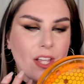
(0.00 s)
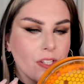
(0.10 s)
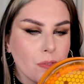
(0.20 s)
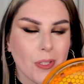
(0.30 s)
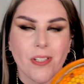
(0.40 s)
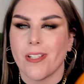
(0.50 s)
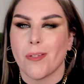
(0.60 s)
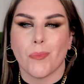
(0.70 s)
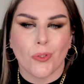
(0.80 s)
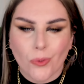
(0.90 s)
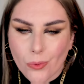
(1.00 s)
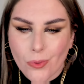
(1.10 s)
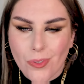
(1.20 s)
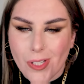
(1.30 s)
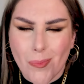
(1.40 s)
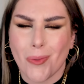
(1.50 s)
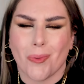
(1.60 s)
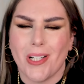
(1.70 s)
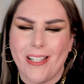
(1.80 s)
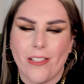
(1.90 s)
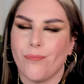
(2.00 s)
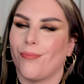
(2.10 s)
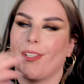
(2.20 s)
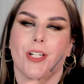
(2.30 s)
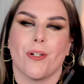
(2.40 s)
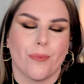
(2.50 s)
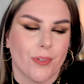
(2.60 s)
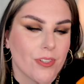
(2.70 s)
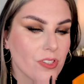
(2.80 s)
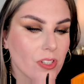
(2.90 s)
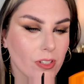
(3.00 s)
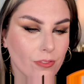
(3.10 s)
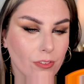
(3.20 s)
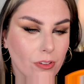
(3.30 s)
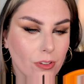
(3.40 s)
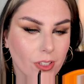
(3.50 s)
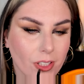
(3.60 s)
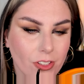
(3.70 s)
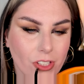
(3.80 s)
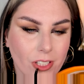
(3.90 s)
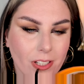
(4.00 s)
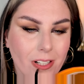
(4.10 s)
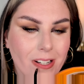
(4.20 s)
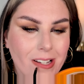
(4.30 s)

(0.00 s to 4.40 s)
Springtime who? Summer what? No, we're just going full grunge here.